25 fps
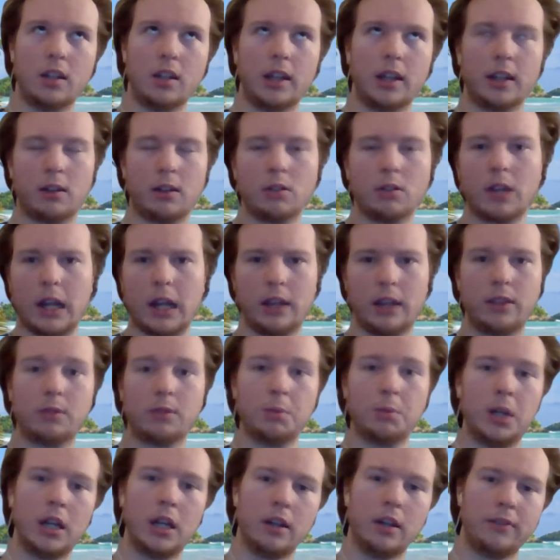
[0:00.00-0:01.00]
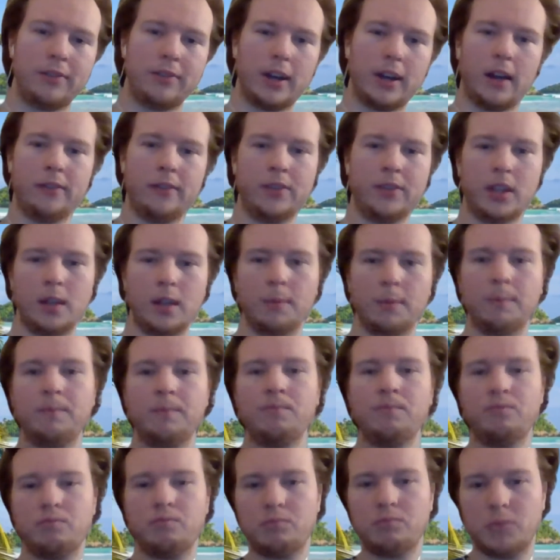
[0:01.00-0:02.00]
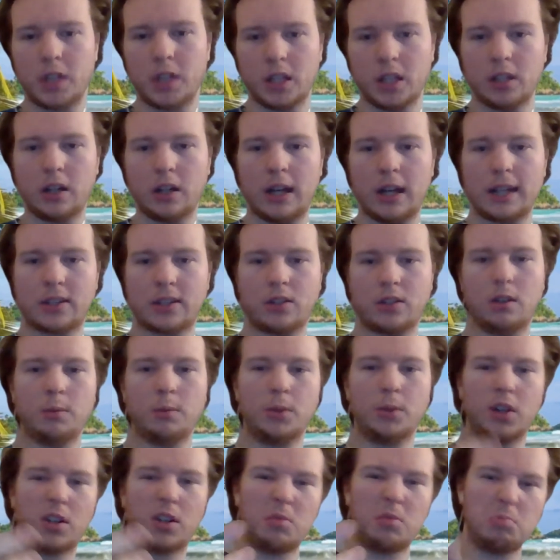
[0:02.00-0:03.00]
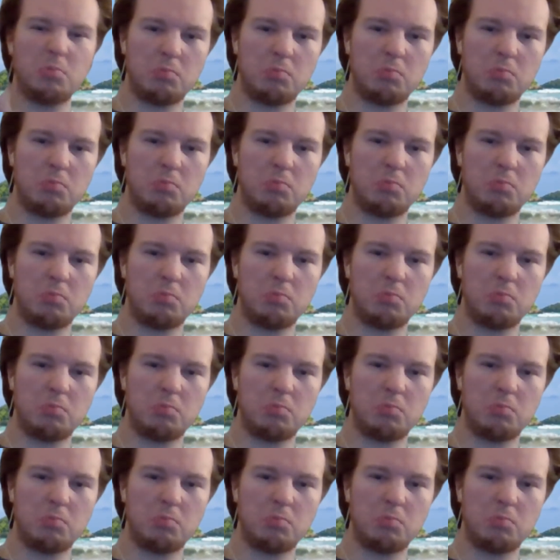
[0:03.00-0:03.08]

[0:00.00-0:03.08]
okay, 3 out of 5 of them did the last homework.